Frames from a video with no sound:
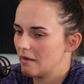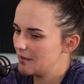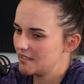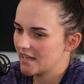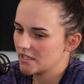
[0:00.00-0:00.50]

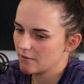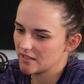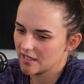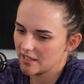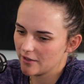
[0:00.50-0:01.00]
and Dad's for
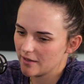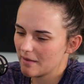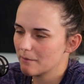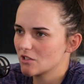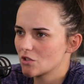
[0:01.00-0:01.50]
dinner, and
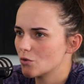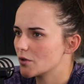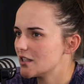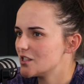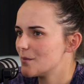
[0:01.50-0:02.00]
Mum was
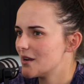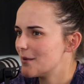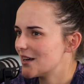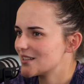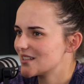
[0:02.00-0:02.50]
talking to me
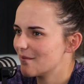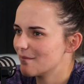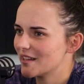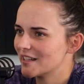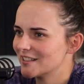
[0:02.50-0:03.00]
about
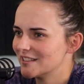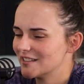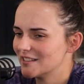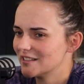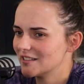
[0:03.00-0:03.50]
something,
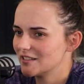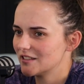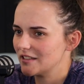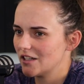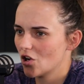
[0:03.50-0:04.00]
and...
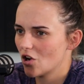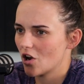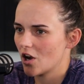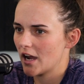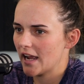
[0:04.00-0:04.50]

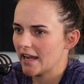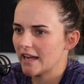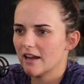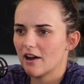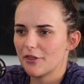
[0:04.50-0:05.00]

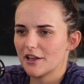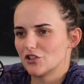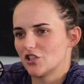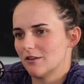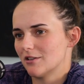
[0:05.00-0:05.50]
I
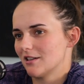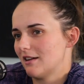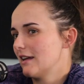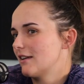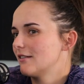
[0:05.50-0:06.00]
think she was
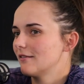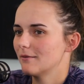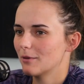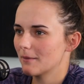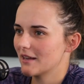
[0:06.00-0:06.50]
like
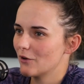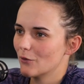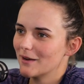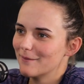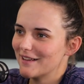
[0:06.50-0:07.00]
probably
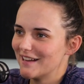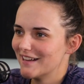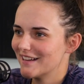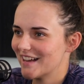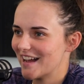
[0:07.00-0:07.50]
annoyed at
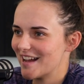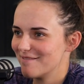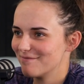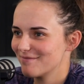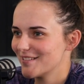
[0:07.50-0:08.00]
me.
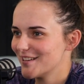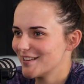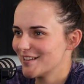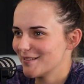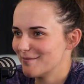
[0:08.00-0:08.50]

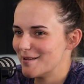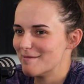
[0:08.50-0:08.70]
Me